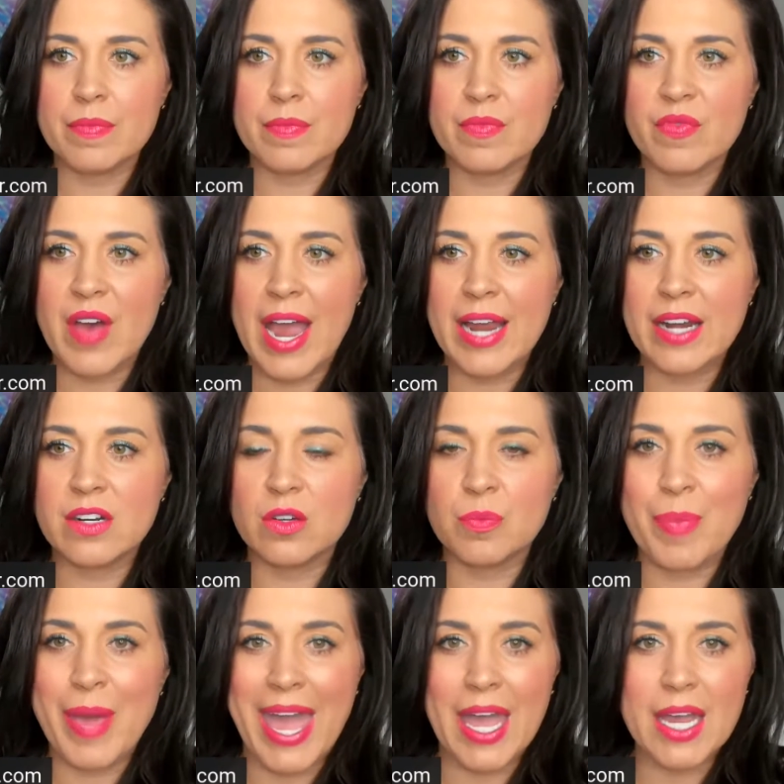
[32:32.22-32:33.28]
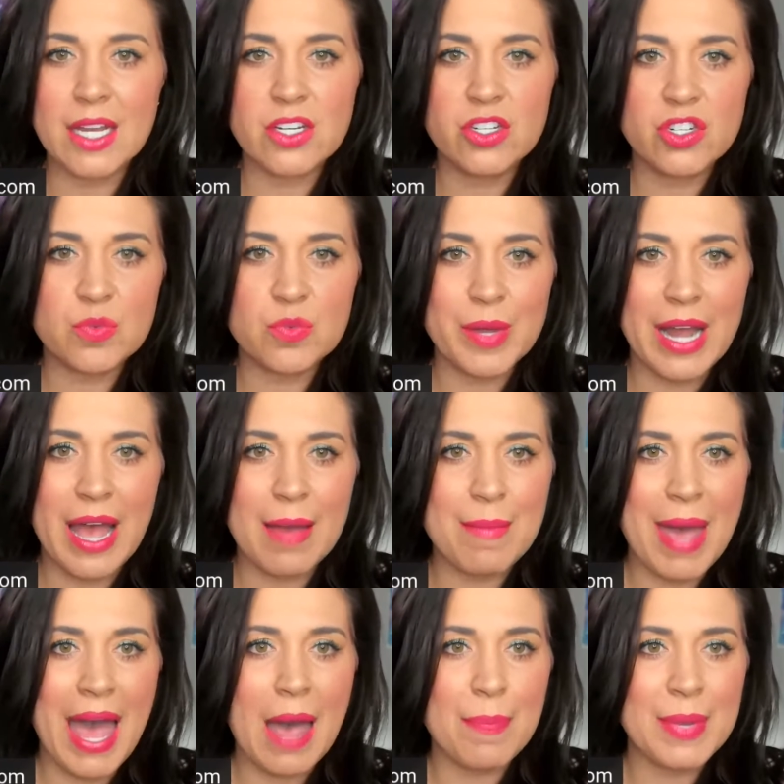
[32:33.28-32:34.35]
vinyl page, but I'm
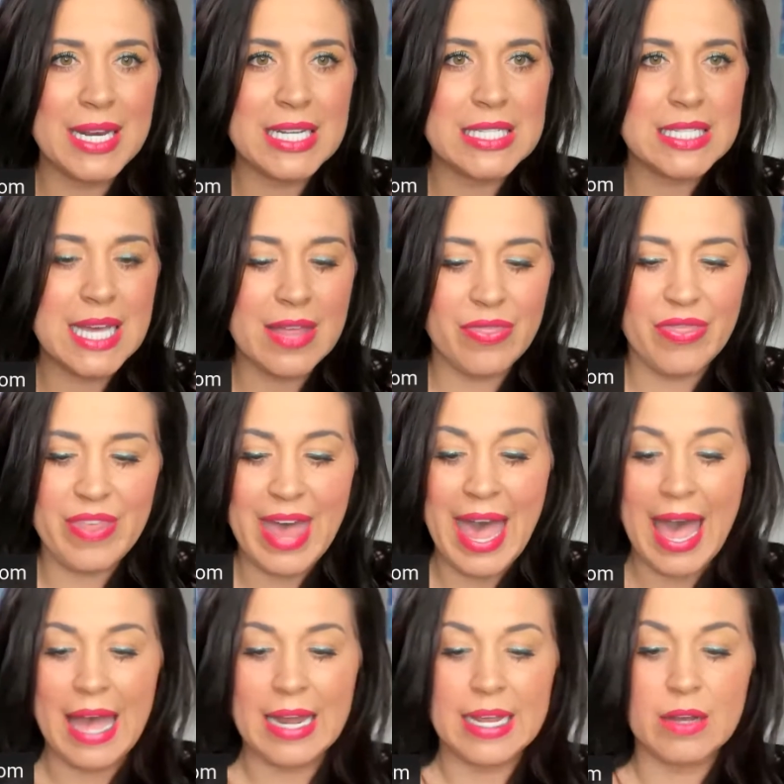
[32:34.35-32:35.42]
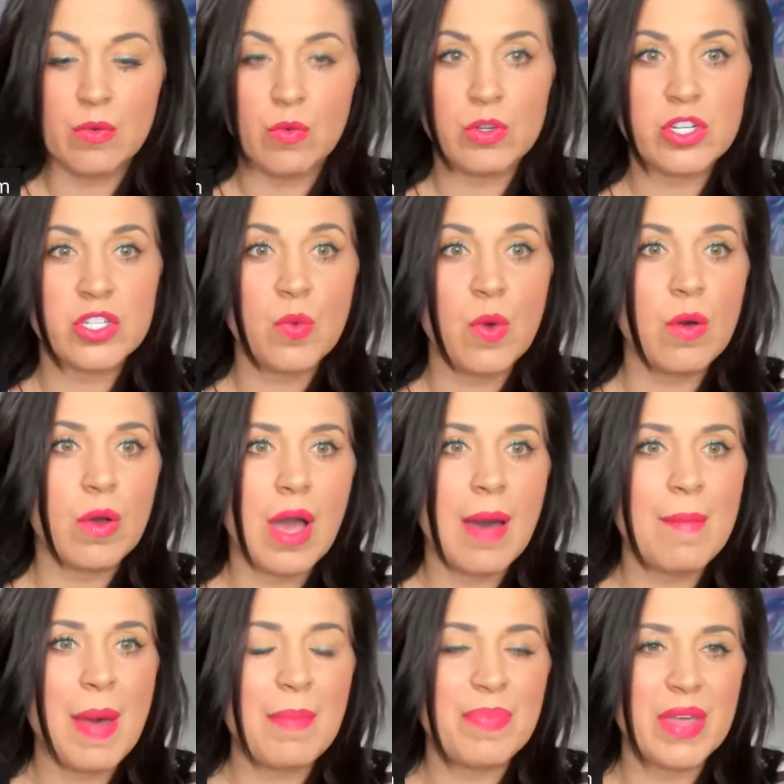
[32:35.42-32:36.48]
happy to send that. It just won't
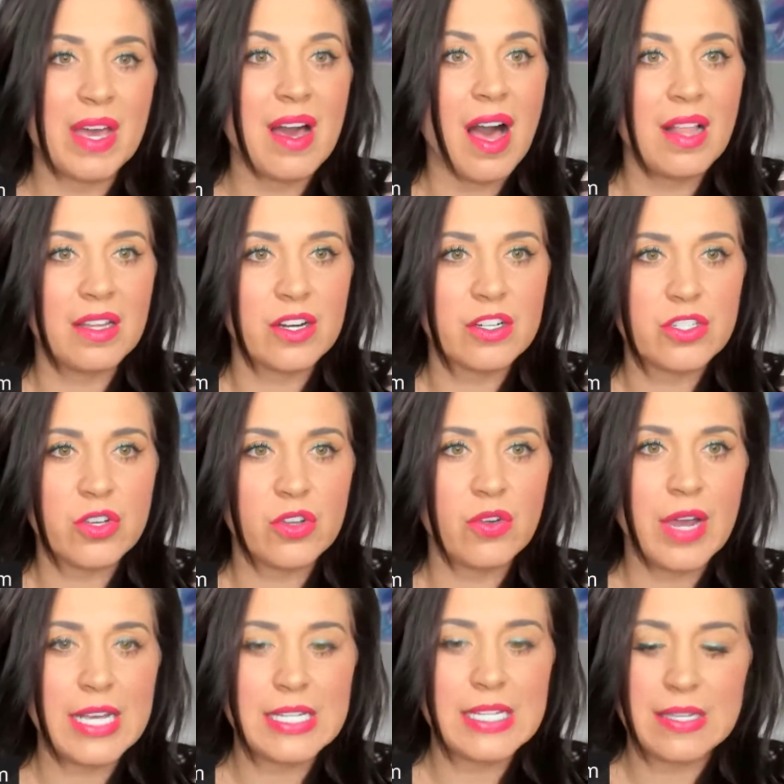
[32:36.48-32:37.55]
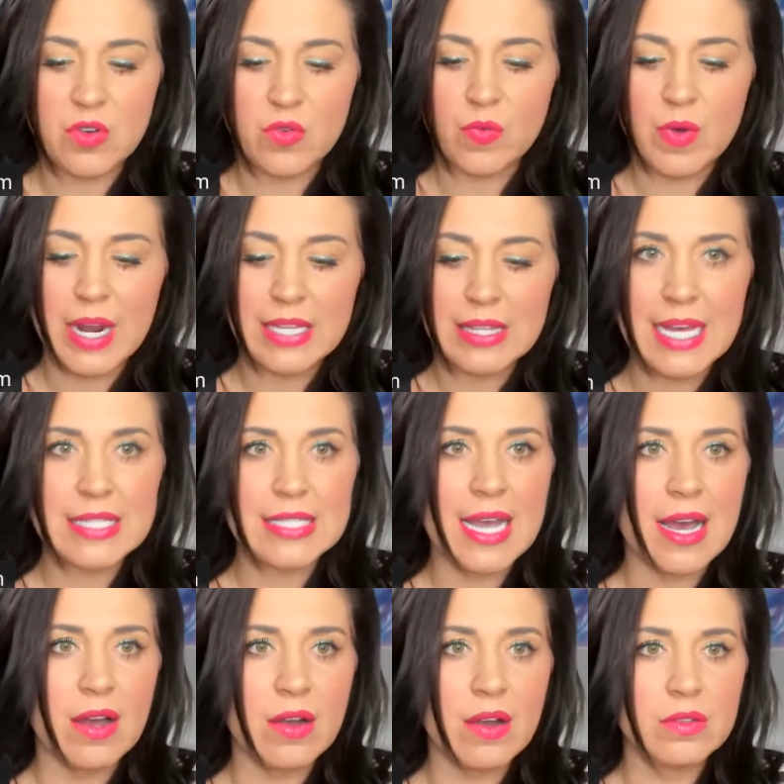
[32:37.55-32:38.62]
come up the color. So you guys have to write that
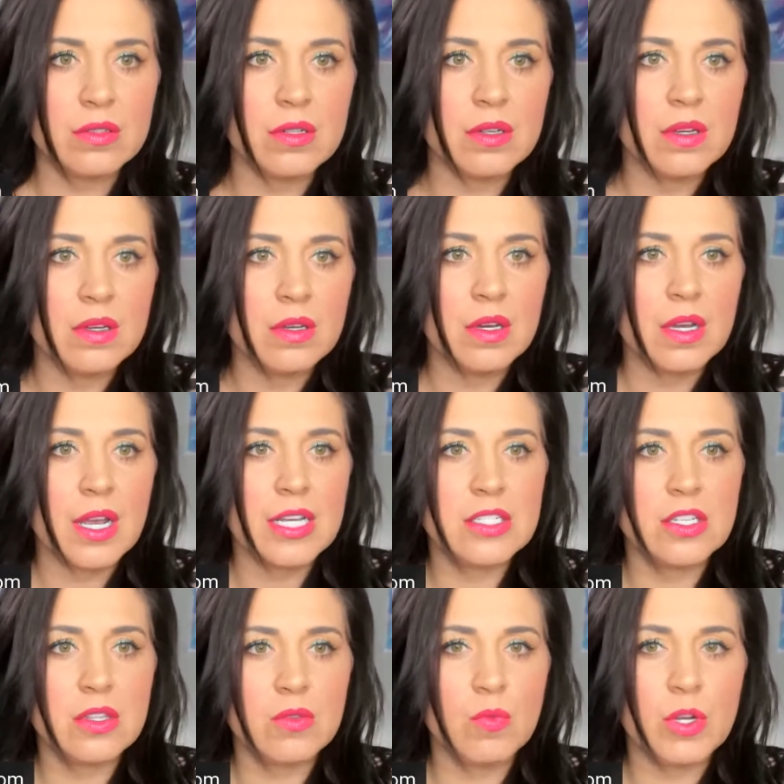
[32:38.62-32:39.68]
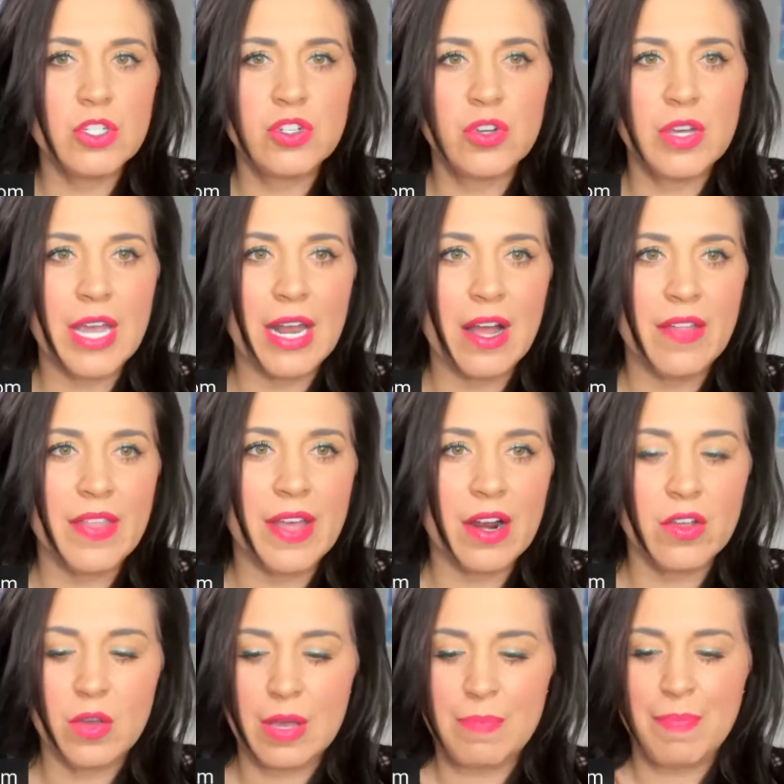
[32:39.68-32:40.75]
down because once you get on there,
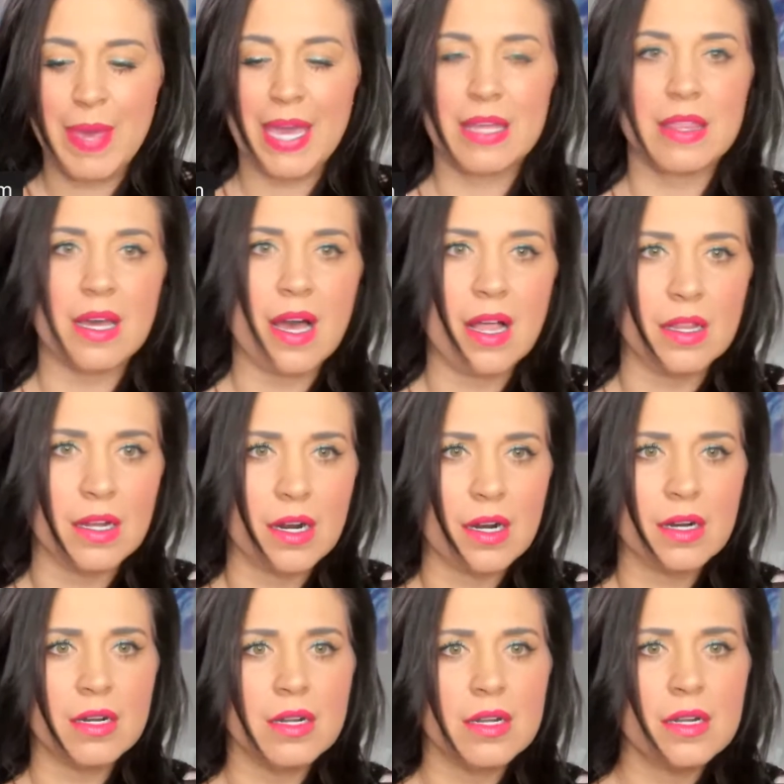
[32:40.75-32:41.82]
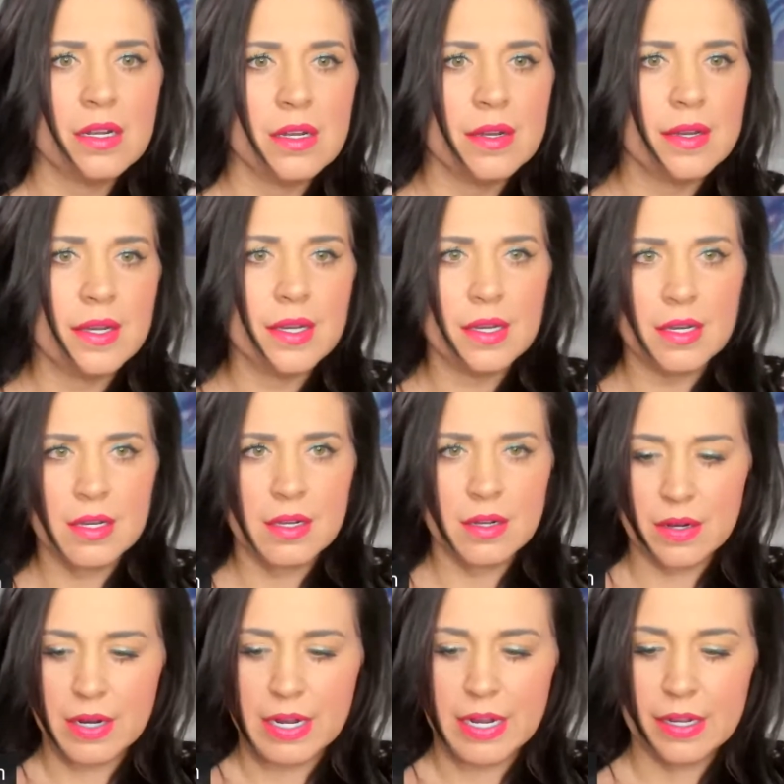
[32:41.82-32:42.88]
you can pick the color. All
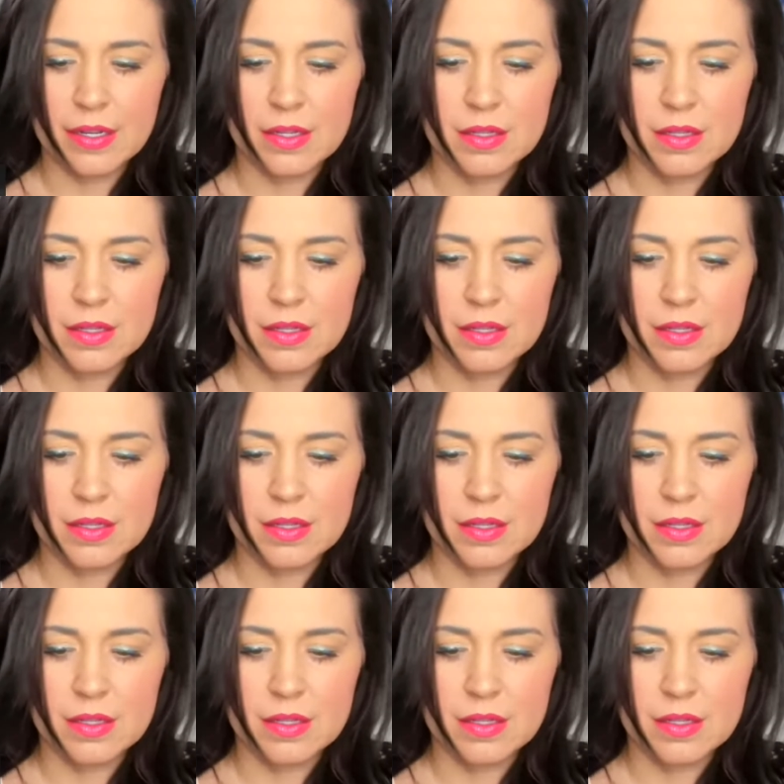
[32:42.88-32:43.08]
right.